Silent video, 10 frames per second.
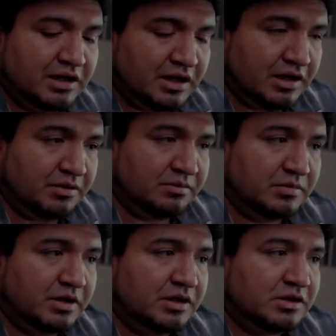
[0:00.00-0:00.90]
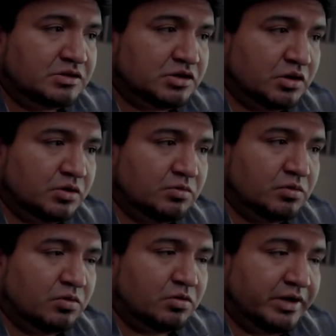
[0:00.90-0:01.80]
So we'll
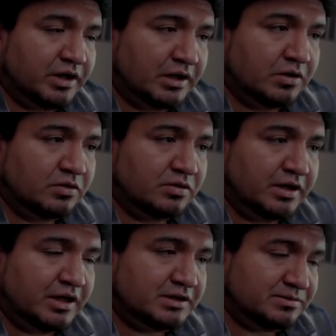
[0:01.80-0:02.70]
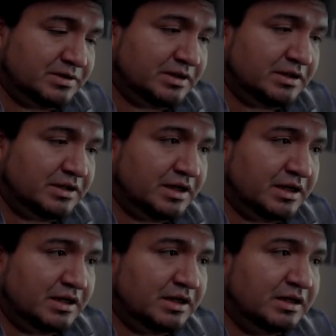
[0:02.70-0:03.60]
go ahead and call SB
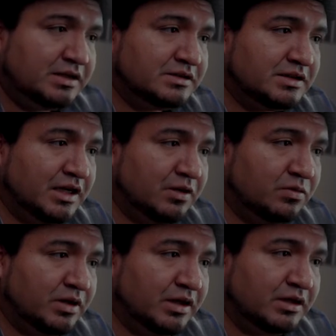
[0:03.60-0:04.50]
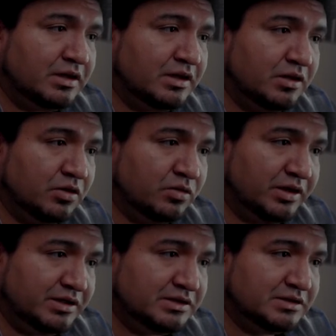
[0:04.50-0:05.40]
sidewide
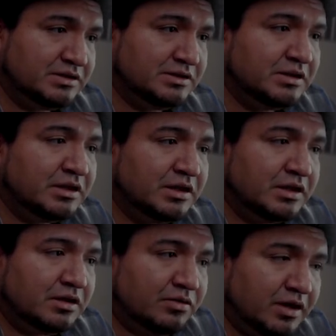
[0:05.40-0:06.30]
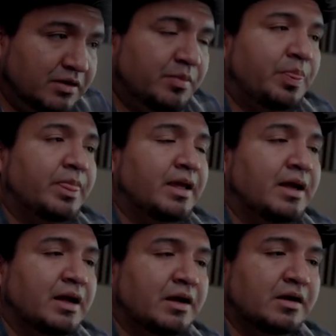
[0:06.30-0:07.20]
notice, right?
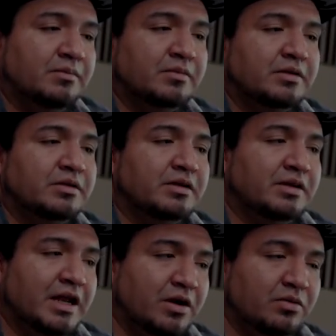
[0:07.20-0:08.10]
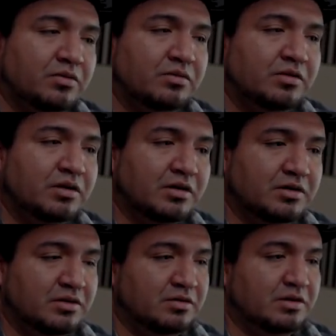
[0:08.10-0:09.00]
Now,
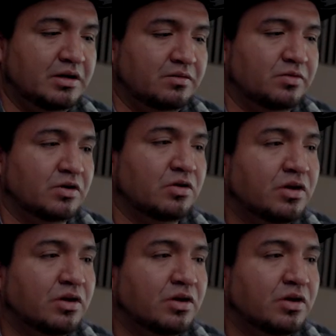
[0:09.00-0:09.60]
if we go